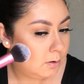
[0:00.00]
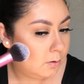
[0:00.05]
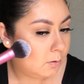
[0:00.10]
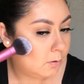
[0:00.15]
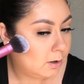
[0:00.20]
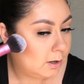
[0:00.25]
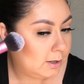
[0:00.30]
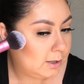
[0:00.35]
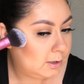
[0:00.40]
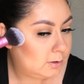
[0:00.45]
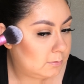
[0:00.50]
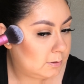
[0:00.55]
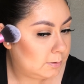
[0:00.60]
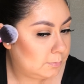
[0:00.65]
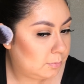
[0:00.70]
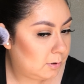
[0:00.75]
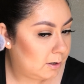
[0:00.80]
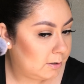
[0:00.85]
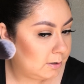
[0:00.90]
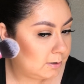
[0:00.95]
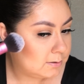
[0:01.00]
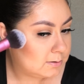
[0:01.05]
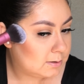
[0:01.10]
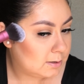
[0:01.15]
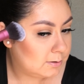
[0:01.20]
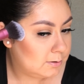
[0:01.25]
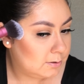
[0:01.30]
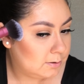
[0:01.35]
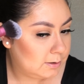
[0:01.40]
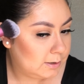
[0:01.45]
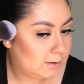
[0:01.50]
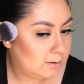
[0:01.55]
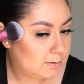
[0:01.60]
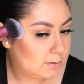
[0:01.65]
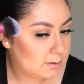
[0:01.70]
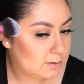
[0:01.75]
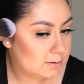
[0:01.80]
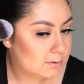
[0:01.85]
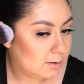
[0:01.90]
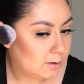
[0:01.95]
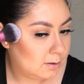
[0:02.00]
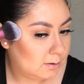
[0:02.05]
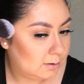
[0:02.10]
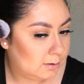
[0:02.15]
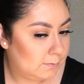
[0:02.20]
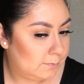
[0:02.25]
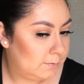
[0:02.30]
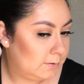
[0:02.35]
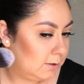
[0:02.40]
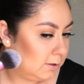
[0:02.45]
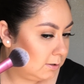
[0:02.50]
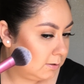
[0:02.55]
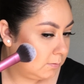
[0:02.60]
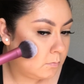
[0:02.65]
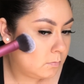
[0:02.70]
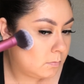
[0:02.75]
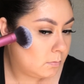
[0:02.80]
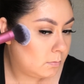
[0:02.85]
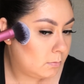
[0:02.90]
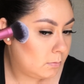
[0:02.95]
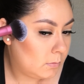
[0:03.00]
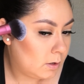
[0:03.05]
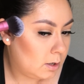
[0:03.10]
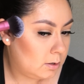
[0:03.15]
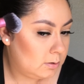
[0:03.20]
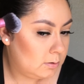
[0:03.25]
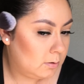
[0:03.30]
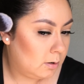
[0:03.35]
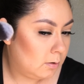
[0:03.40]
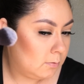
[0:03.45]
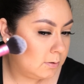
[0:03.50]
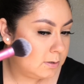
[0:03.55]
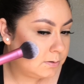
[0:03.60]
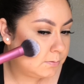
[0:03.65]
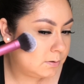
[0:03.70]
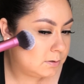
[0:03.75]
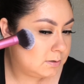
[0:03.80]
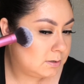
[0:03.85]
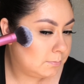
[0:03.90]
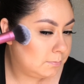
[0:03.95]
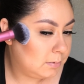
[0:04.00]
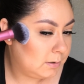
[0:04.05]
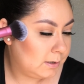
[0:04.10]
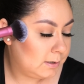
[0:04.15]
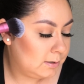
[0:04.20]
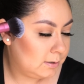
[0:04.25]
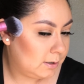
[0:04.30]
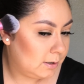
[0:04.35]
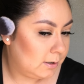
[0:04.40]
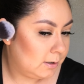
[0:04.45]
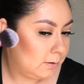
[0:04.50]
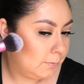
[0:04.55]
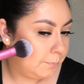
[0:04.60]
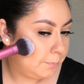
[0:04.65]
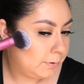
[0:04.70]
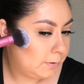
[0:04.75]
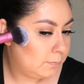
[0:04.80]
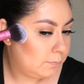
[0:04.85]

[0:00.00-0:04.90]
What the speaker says: or any cream products underneath to start lifting. And you always want to blend up.